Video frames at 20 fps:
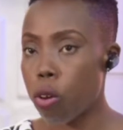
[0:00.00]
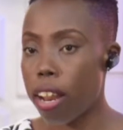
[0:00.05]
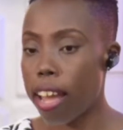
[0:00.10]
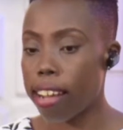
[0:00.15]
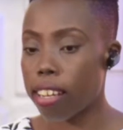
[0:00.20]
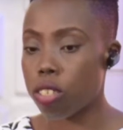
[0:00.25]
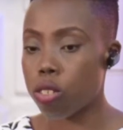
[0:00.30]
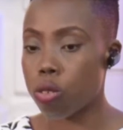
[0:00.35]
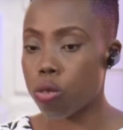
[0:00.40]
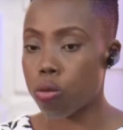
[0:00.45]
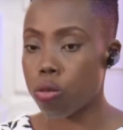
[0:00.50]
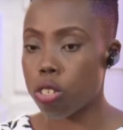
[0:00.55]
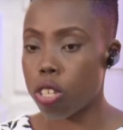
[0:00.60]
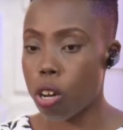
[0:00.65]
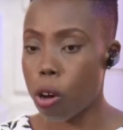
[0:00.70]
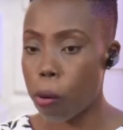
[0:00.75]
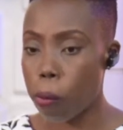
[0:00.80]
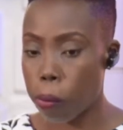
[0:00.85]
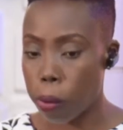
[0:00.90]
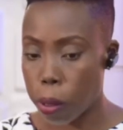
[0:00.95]
like to
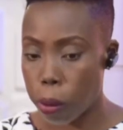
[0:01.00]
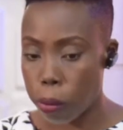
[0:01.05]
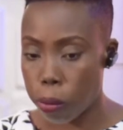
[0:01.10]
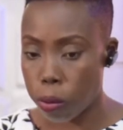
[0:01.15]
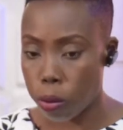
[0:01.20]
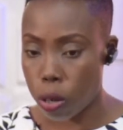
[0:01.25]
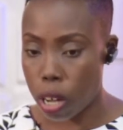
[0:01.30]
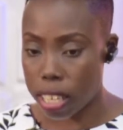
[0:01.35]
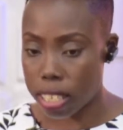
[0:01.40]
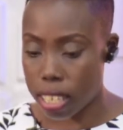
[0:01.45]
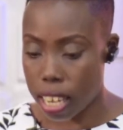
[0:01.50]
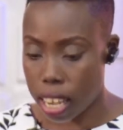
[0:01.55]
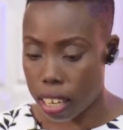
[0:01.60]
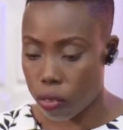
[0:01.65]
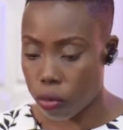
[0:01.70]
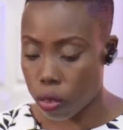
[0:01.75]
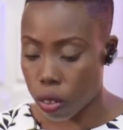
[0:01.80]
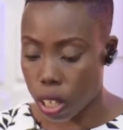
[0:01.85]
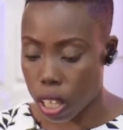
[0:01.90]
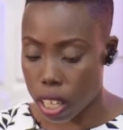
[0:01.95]
tell people as
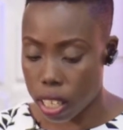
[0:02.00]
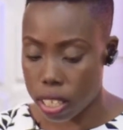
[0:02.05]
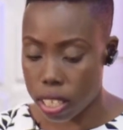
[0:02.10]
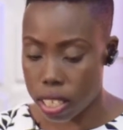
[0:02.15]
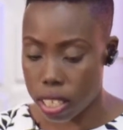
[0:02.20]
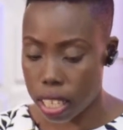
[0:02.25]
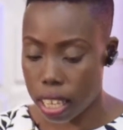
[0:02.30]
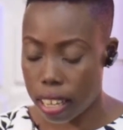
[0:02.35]
advocates